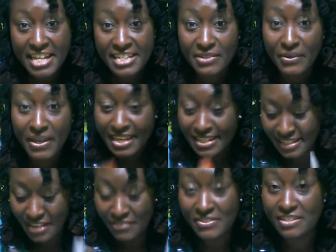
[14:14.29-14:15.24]
So hence
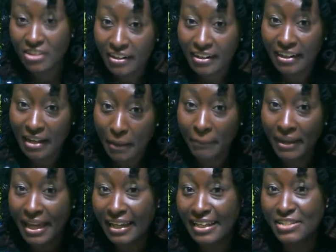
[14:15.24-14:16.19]
I've started a
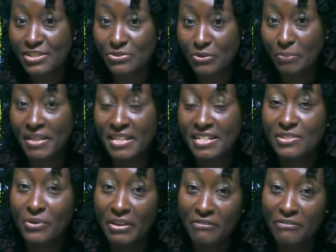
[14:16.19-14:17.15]
Black History piece. So
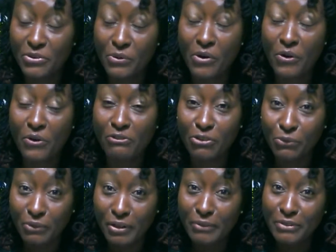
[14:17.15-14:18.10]
if you are
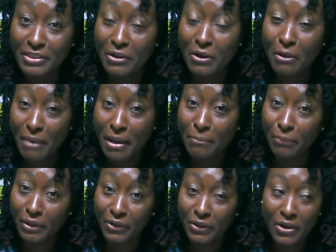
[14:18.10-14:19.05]
overwhelmed with all my
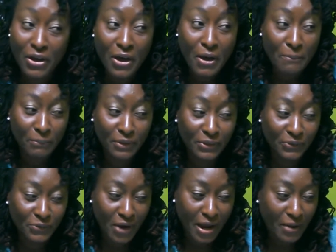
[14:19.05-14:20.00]

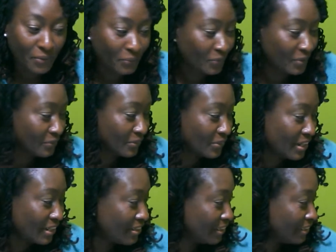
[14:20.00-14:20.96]
monograph, what do I
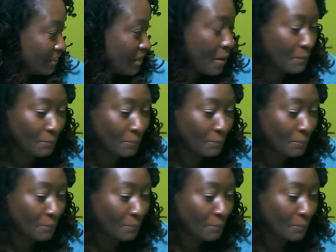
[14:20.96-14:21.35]
call it?